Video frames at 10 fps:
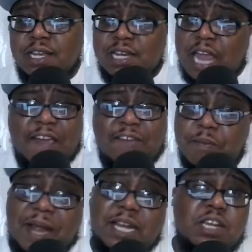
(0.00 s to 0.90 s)
Now,
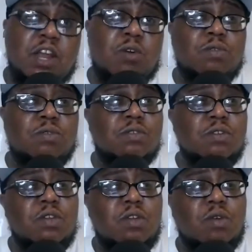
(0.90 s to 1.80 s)
everybody know
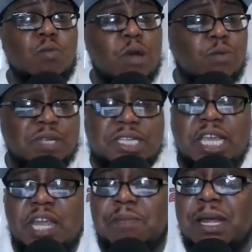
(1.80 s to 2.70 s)
what was
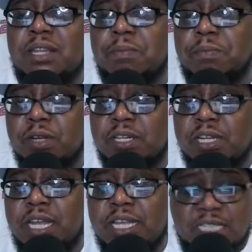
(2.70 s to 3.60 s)
said about the
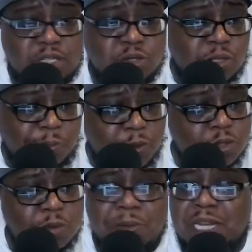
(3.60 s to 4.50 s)
Brooklyn Nets. This was
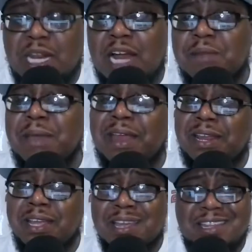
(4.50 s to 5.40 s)
supposed to be an
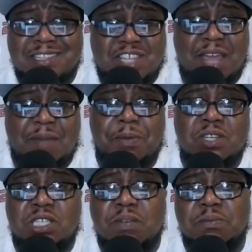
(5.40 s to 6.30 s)
automatic
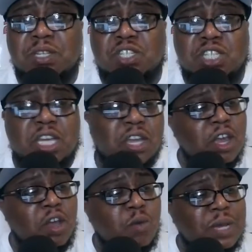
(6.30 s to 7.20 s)
championship this year.
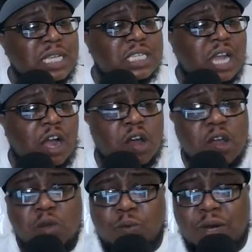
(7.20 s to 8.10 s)
We saw
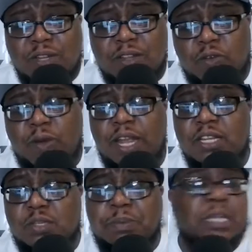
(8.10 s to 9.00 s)
one of the
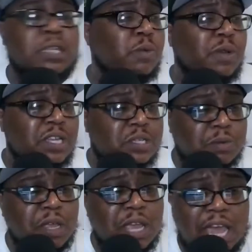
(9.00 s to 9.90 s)
greatest big threes
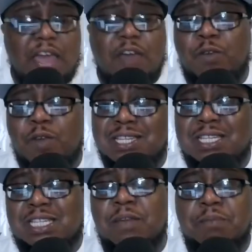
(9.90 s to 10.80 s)
ever
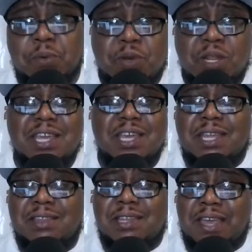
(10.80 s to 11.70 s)
assembled
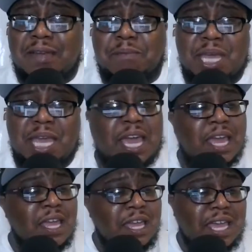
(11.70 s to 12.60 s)
in the
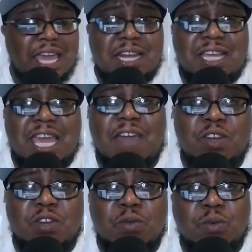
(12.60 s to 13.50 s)
NBA, in
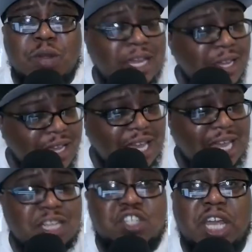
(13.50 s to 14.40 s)
Kevin Durant,
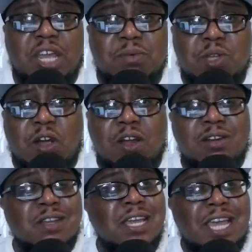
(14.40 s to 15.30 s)
in James
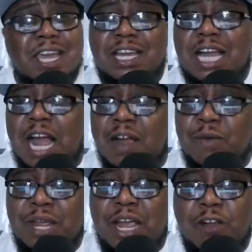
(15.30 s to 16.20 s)
Harden, in
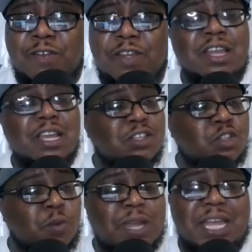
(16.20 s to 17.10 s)
Kyrie Irving.
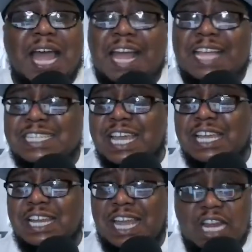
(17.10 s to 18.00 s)
3 guys that
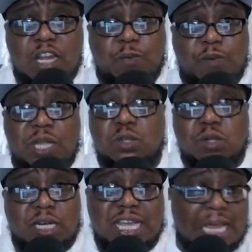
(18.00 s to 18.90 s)
can
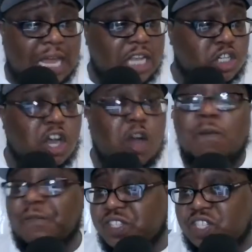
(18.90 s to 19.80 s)
individually each go
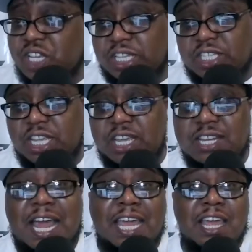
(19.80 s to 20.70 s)
for 60 a
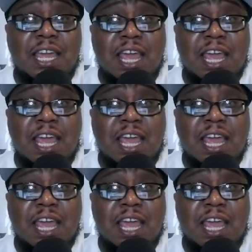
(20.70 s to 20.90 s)
night.